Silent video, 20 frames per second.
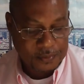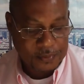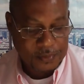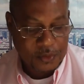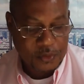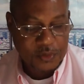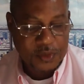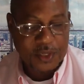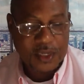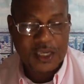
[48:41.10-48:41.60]

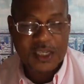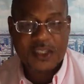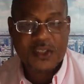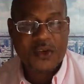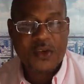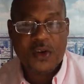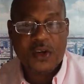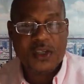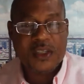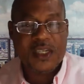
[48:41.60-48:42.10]
Okay, his
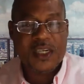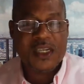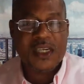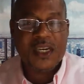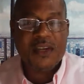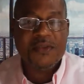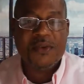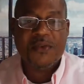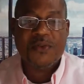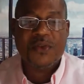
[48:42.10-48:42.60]
own didn't
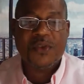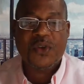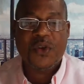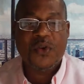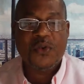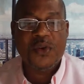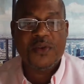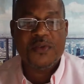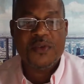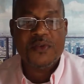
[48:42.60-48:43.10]
even
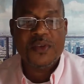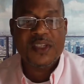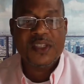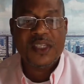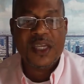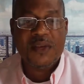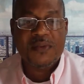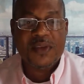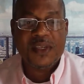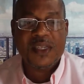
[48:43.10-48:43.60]
don't even
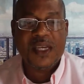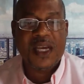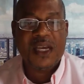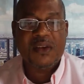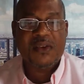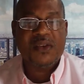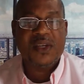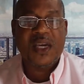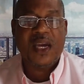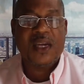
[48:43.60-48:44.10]
receive and they
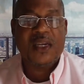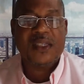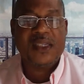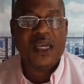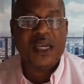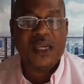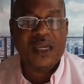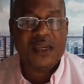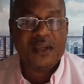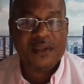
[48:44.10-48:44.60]
don't care to
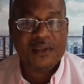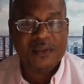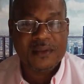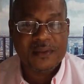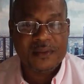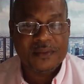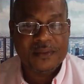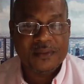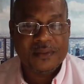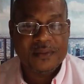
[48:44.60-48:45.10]
take it.
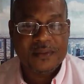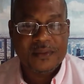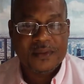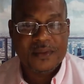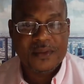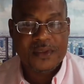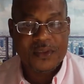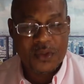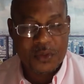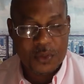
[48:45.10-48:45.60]

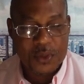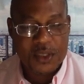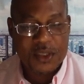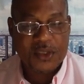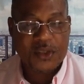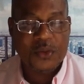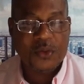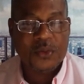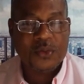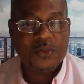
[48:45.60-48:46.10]
So what do you
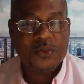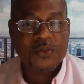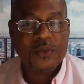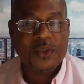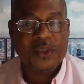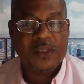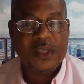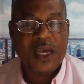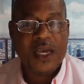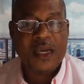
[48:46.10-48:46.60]
do?
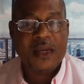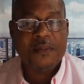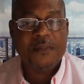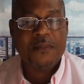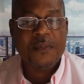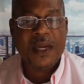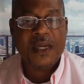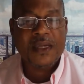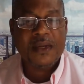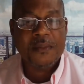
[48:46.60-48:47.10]
He said, I can
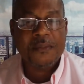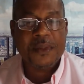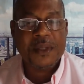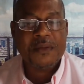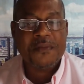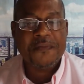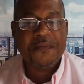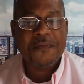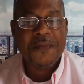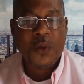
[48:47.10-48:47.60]
make them
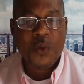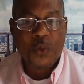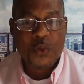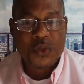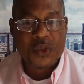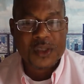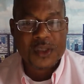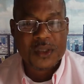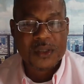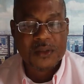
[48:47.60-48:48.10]

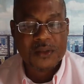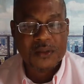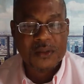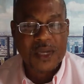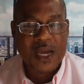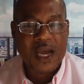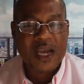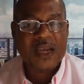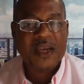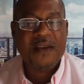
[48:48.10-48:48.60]
confused.
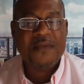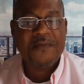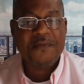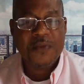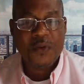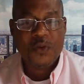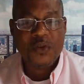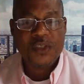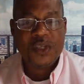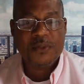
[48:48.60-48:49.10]
I can
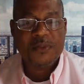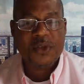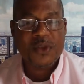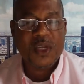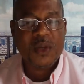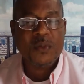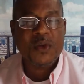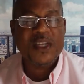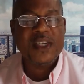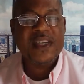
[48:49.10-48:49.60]
confuse them so
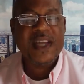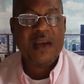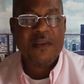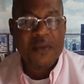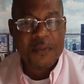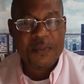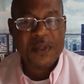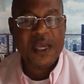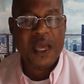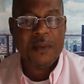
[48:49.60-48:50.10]
they will never
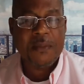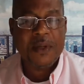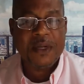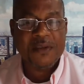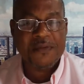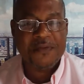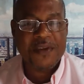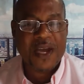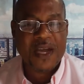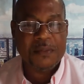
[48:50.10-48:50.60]
be able to
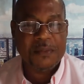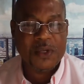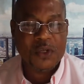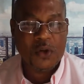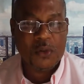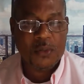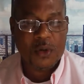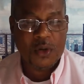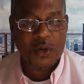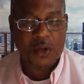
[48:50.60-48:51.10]
find me
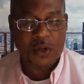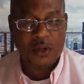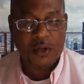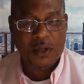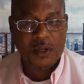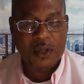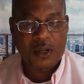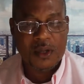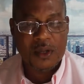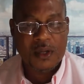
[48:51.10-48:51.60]
no more
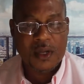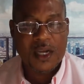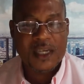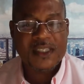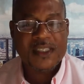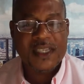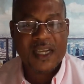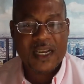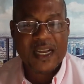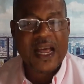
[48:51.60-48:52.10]

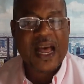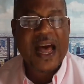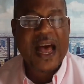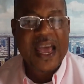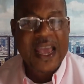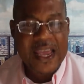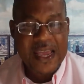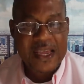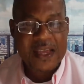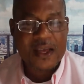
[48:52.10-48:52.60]
until
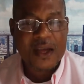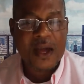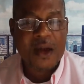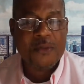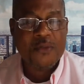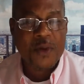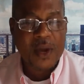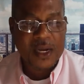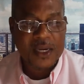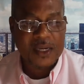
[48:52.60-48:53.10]
I
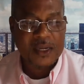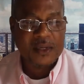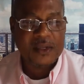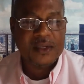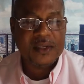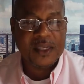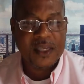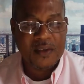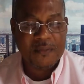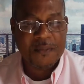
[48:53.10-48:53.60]
am ready
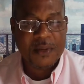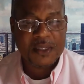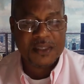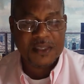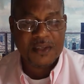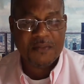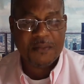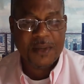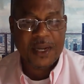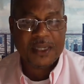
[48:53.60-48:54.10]
to give
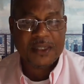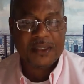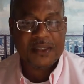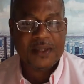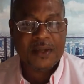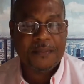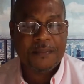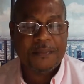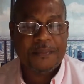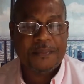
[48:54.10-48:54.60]
myself back to them.